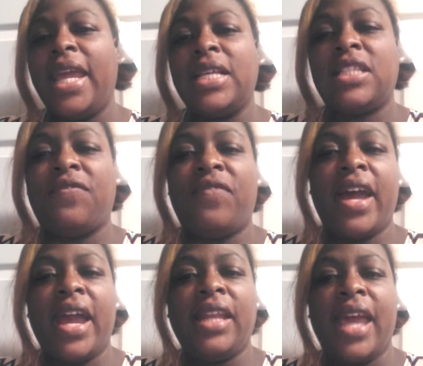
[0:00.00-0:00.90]
is
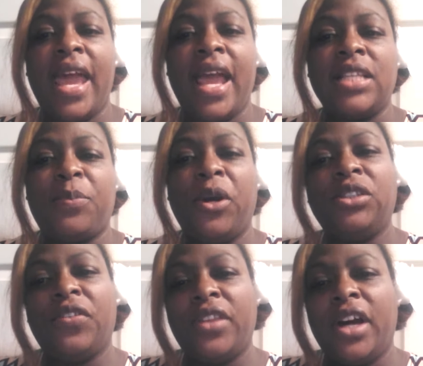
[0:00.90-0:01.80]
defined as
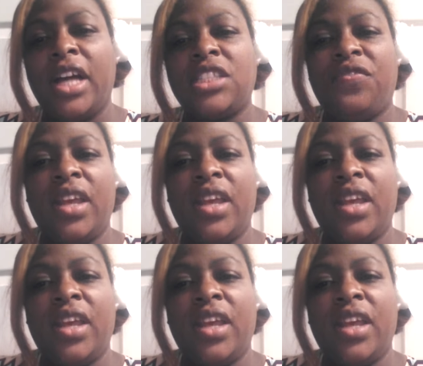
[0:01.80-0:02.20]
personal thoughts,